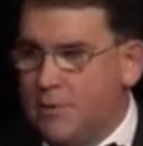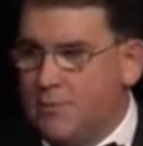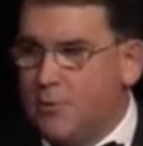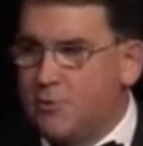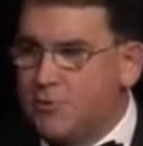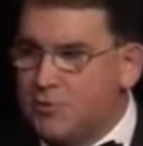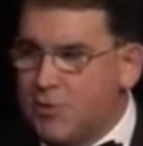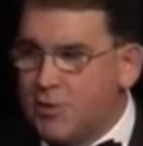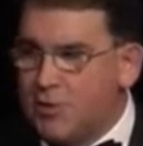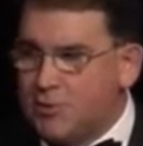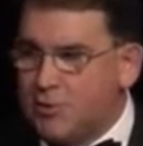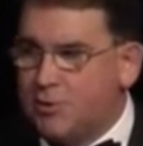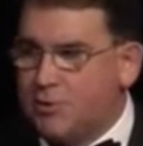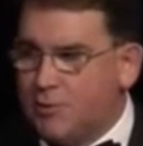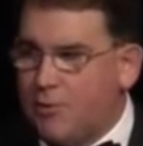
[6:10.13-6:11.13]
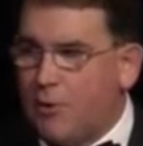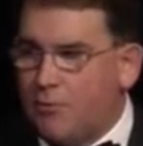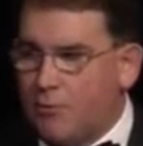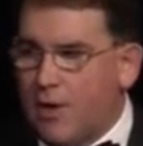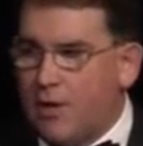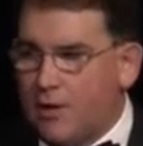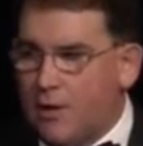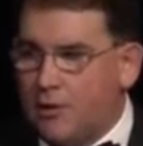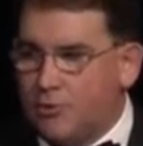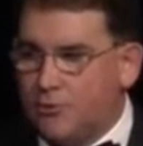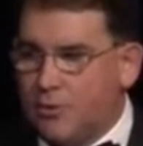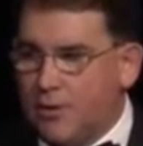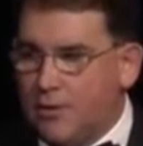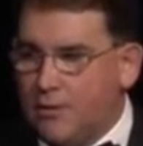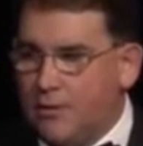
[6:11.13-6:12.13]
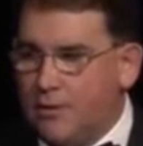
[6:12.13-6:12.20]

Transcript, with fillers: They're citizens of our great country.